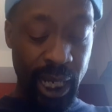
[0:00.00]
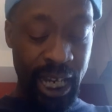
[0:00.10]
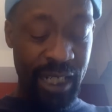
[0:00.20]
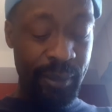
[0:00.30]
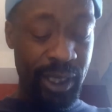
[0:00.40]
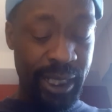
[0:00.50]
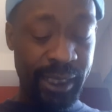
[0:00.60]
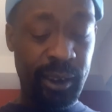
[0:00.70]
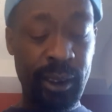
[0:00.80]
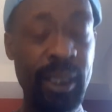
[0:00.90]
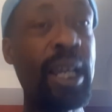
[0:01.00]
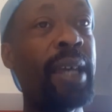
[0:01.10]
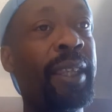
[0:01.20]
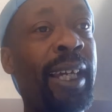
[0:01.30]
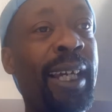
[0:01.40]
I'm guessing
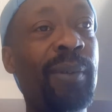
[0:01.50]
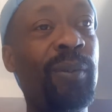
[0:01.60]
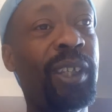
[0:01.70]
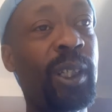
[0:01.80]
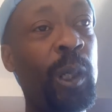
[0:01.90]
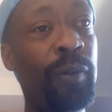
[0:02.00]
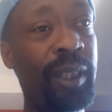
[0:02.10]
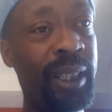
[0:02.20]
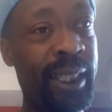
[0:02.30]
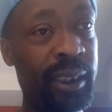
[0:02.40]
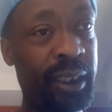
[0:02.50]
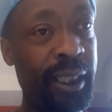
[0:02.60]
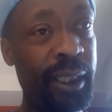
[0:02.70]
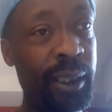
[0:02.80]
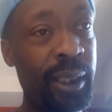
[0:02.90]
that with COVID
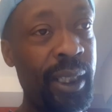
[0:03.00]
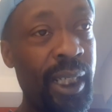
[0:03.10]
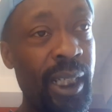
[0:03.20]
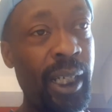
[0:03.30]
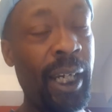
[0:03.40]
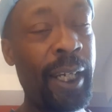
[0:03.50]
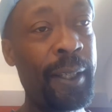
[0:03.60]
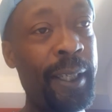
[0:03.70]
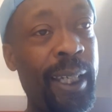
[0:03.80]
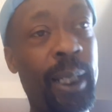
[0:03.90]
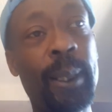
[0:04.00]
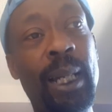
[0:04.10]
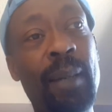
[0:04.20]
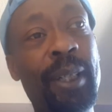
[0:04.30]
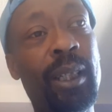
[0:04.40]
19 and the
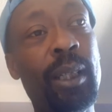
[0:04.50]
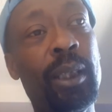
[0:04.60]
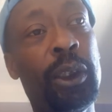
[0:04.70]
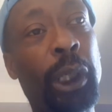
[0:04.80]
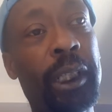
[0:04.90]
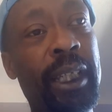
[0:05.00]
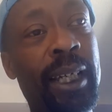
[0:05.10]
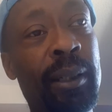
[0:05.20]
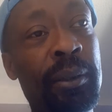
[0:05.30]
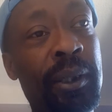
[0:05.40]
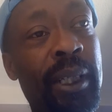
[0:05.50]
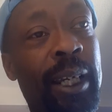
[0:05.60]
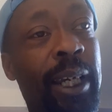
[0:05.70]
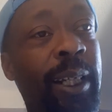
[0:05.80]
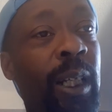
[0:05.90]
economic shutdown,
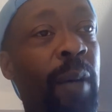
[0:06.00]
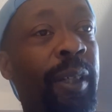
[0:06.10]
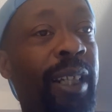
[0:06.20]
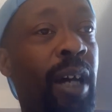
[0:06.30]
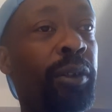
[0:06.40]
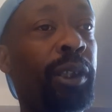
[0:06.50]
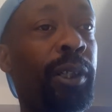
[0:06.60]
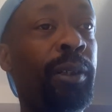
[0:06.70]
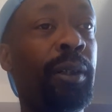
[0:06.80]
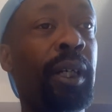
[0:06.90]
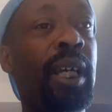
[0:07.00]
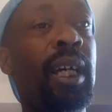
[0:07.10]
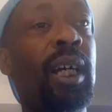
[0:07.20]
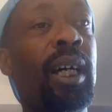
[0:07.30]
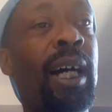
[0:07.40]
economic downturn,
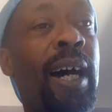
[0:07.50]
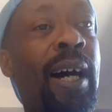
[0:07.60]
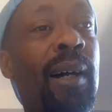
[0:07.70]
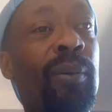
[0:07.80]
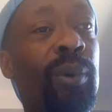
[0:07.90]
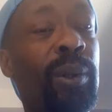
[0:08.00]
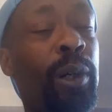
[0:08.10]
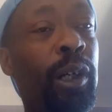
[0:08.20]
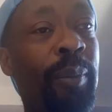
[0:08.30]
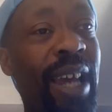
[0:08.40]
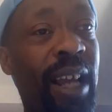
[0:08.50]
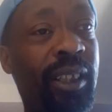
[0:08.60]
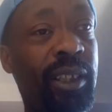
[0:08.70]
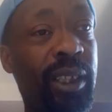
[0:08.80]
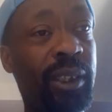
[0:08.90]
uh, we're going
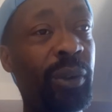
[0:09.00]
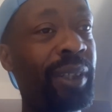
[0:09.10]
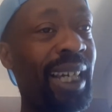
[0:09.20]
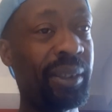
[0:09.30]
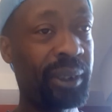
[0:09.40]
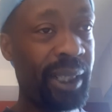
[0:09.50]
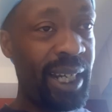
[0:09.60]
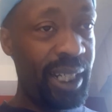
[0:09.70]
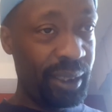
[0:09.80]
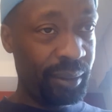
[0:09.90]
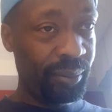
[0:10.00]
back to 2008.